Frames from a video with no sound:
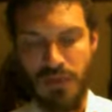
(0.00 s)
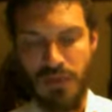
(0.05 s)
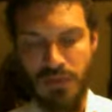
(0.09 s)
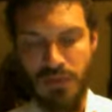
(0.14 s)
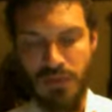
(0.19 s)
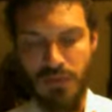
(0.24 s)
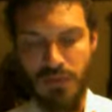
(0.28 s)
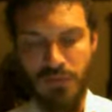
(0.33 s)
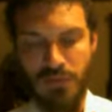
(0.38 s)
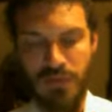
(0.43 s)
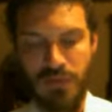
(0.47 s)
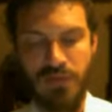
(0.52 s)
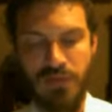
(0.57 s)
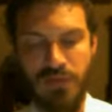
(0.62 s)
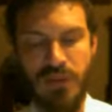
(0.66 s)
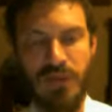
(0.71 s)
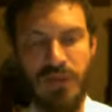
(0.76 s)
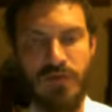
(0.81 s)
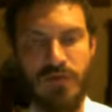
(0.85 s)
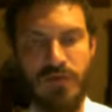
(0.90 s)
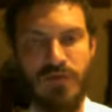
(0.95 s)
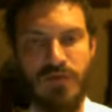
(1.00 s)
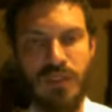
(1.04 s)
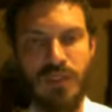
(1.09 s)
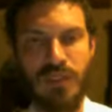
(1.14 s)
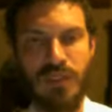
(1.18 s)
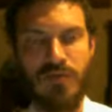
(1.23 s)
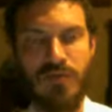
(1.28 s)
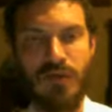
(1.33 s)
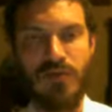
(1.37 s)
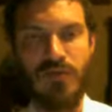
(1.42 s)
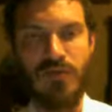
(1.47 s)
So 15, first of
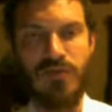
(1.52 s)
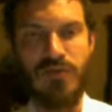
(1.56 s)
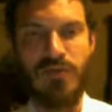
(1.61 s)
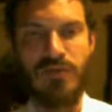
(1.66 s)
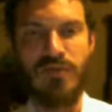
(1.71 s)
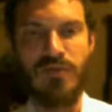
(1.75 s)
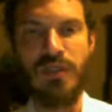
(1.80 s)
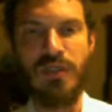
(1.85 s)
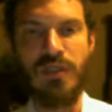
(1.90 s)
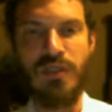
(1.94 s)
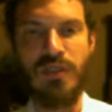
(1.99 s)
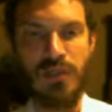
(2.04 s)
all, 15